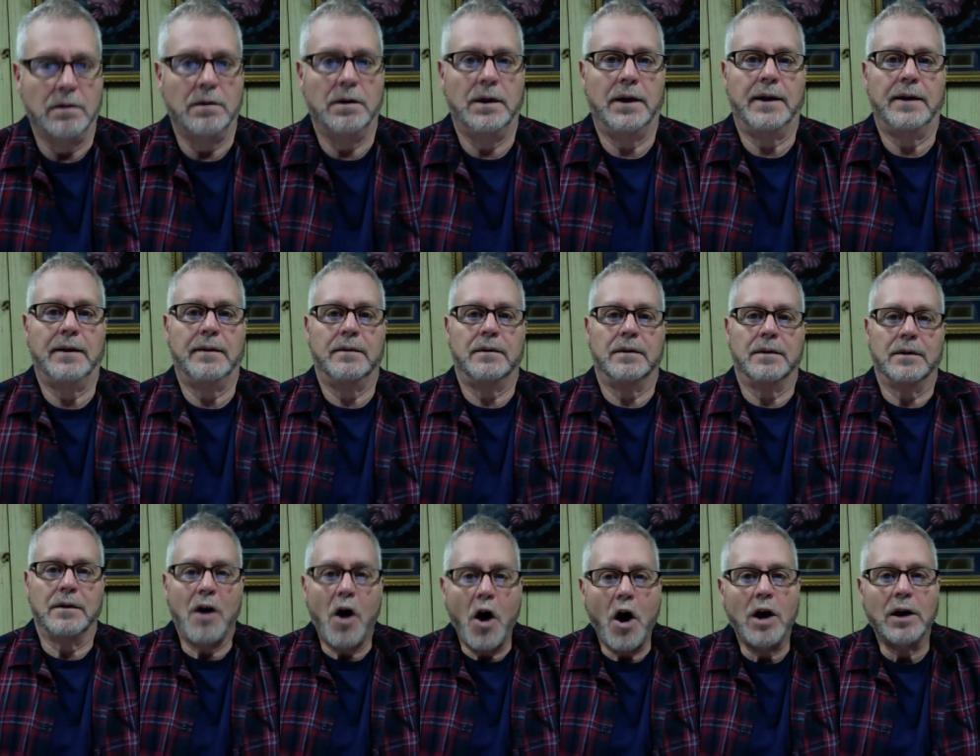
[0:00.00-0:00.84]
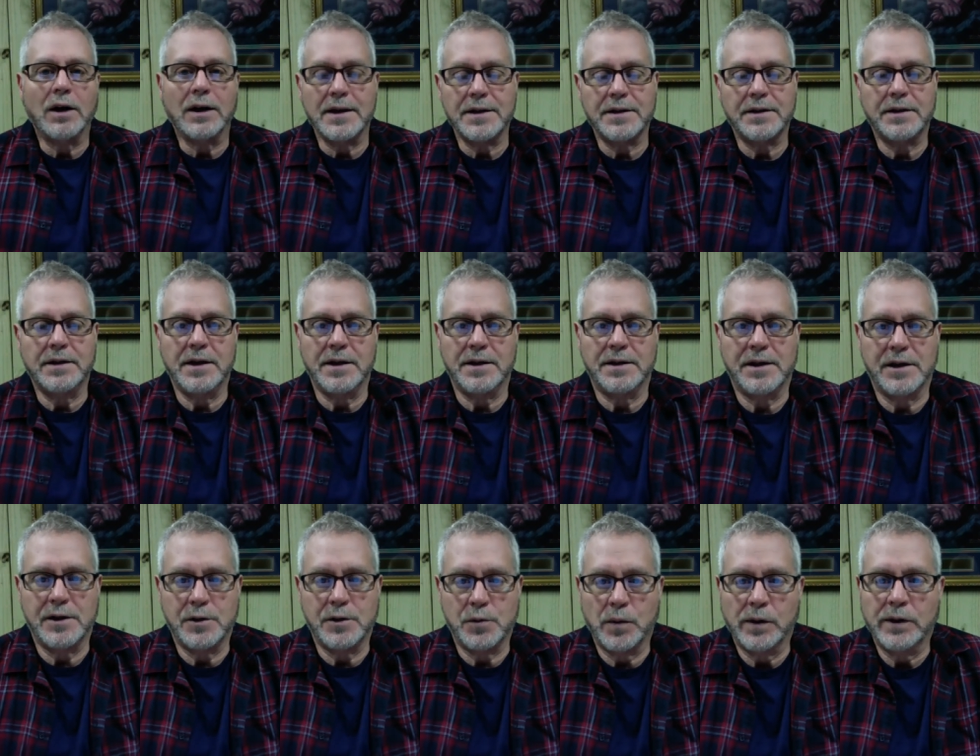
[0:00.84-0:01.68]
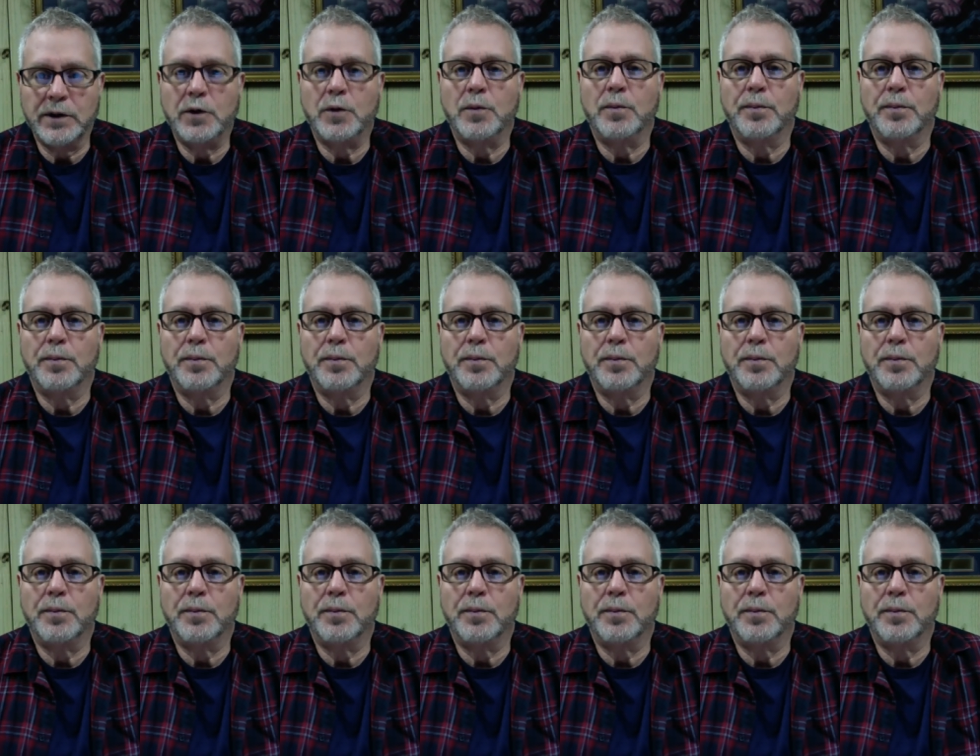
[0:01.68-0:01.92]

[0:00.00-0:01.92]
And lawlessness is when you